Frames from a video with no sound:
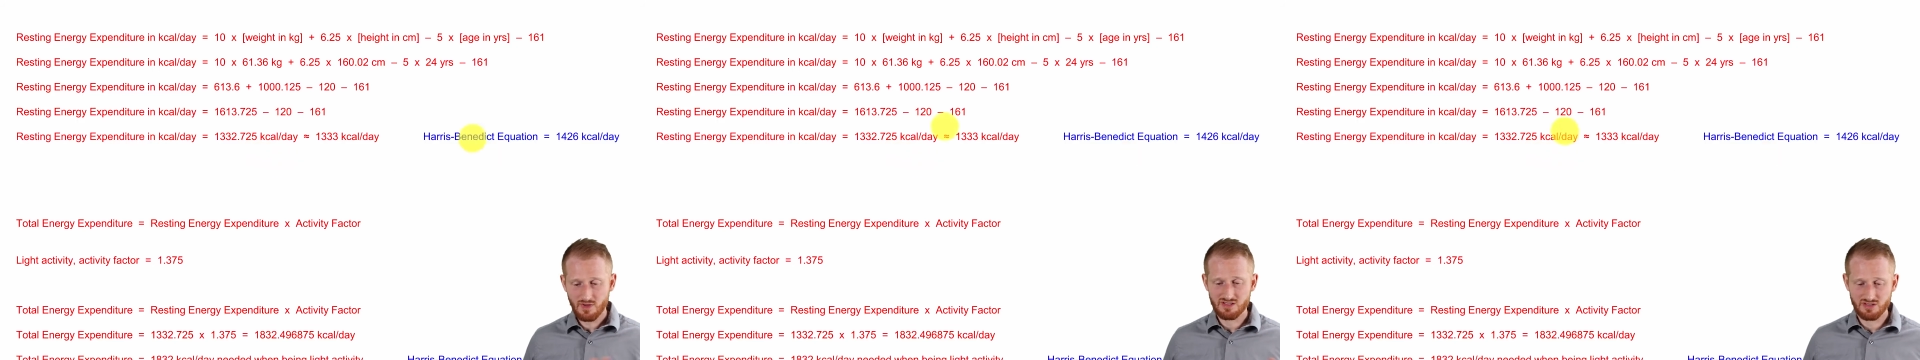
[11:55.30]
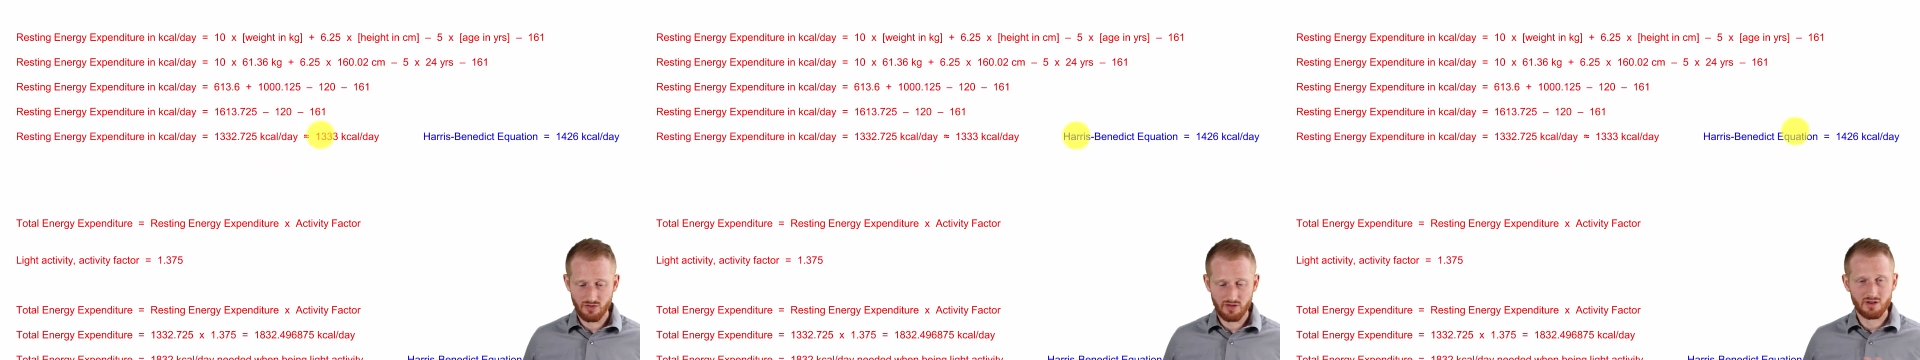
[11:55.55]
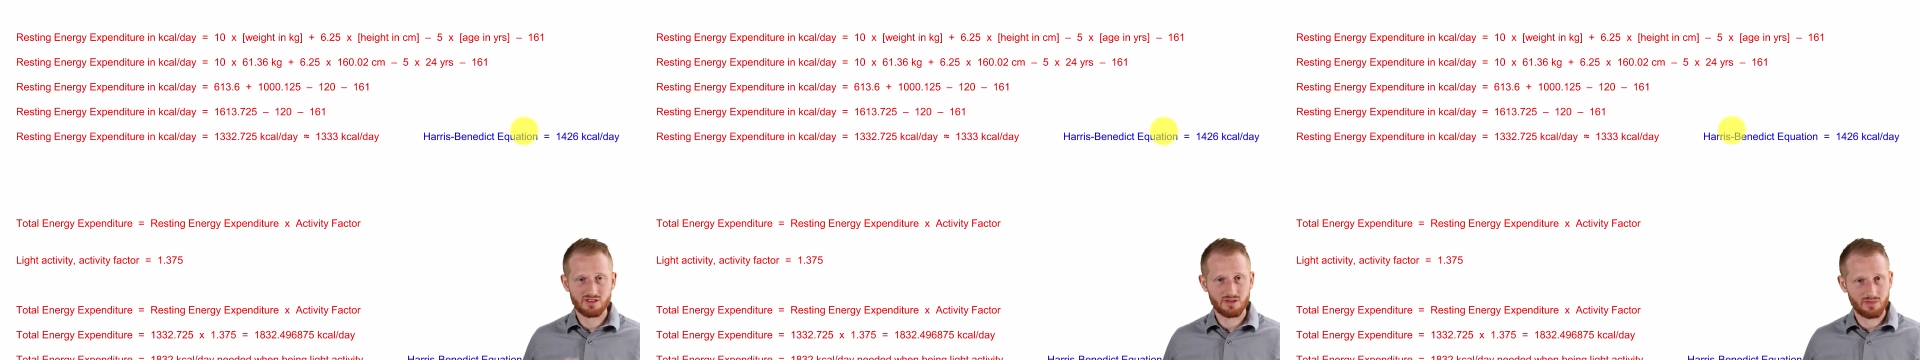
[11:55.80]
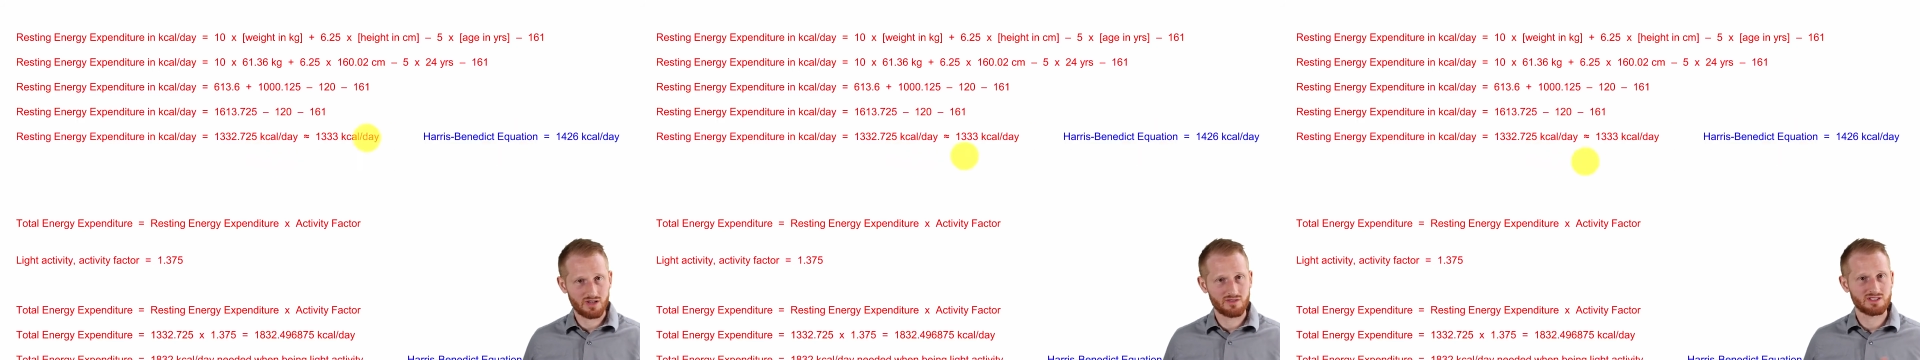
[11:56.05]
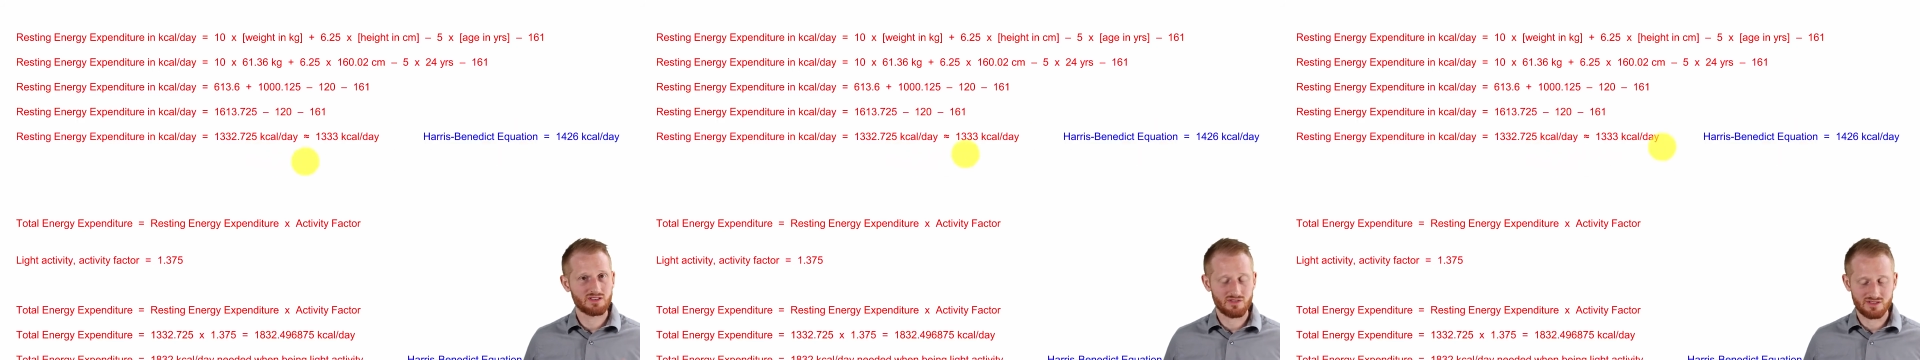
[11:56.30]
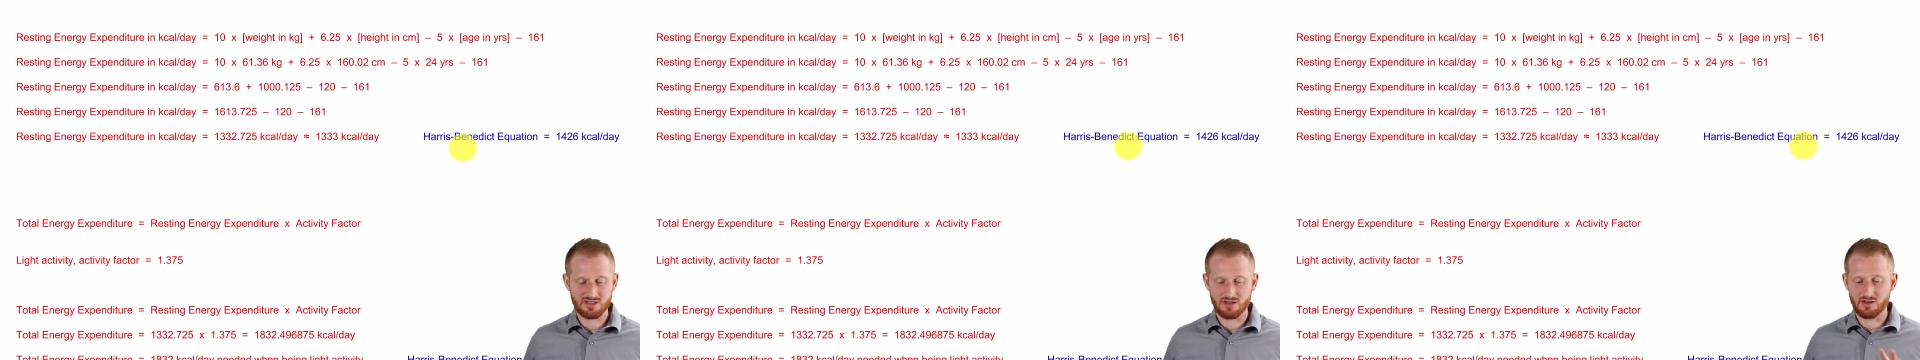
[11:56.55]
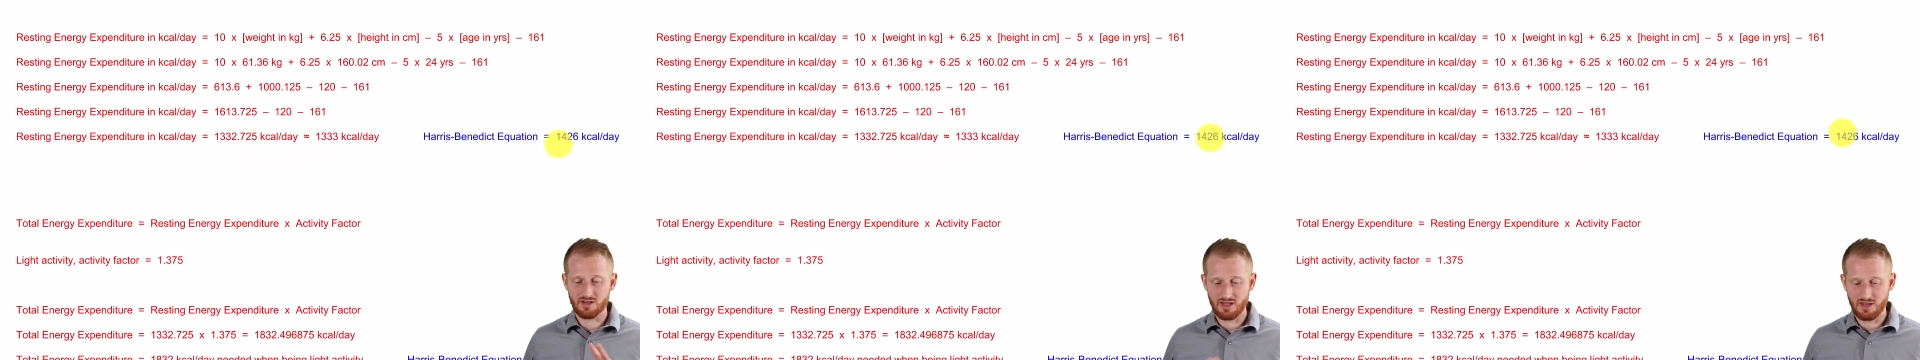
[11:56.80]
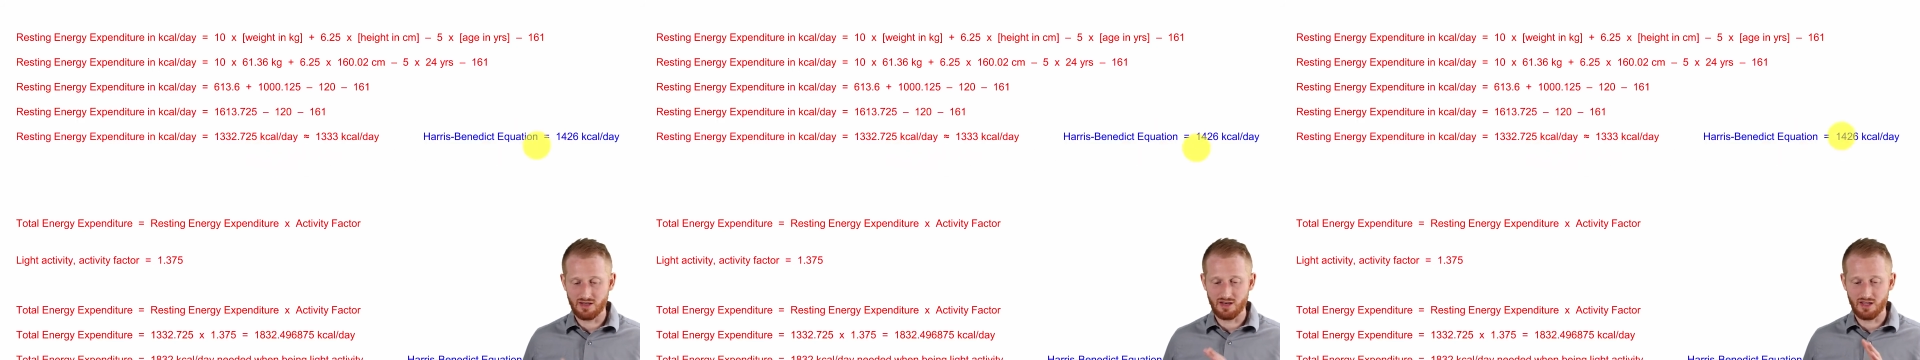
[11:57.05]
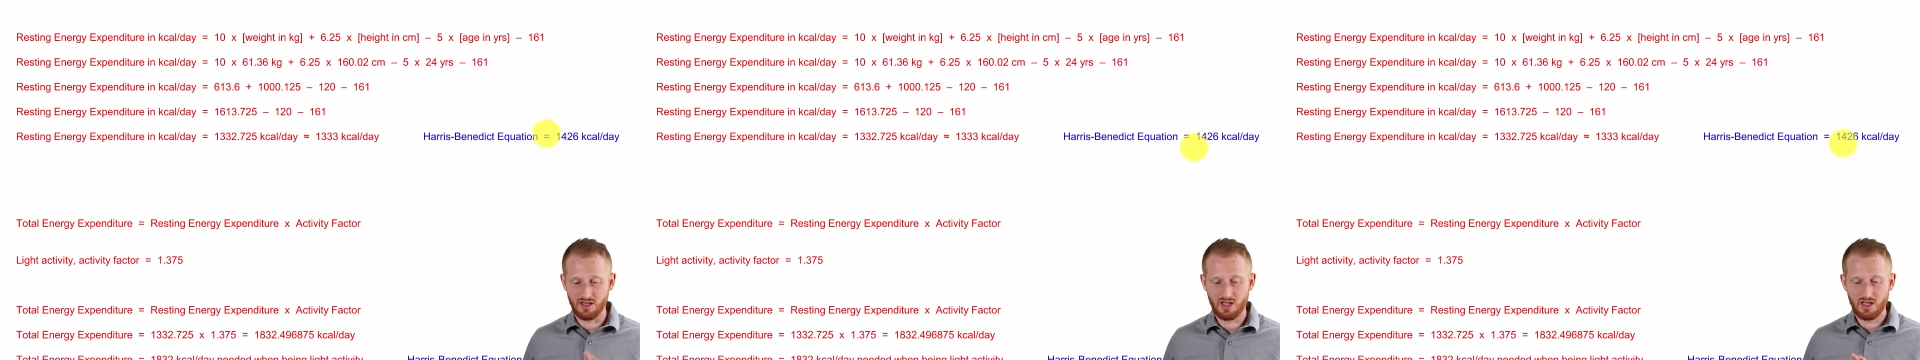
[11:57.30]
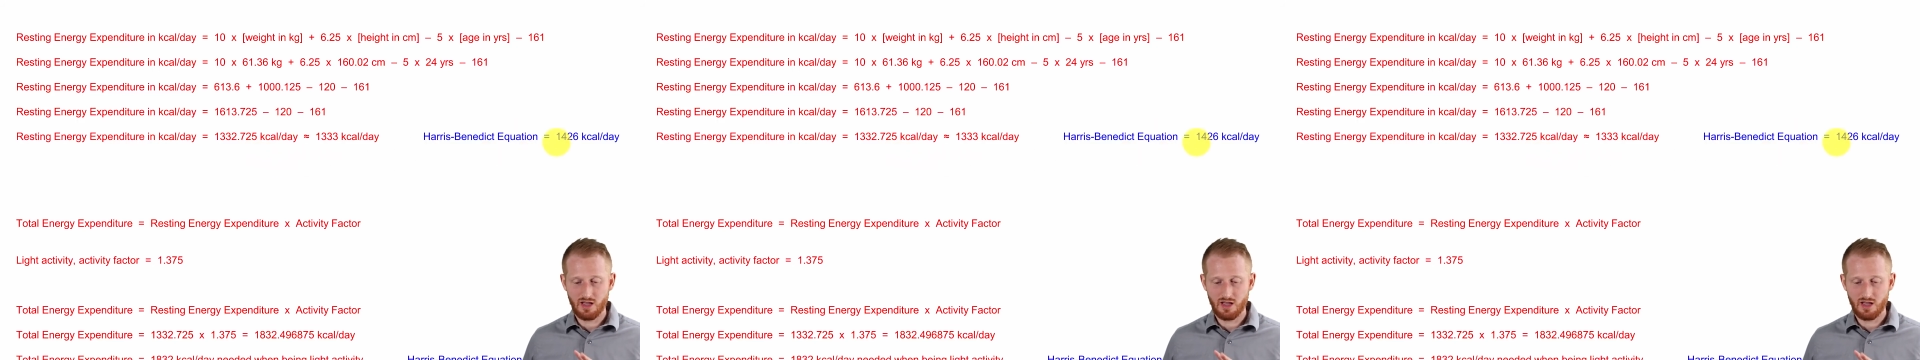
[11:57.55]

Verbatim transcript: So there is a bit of a difference there, again, a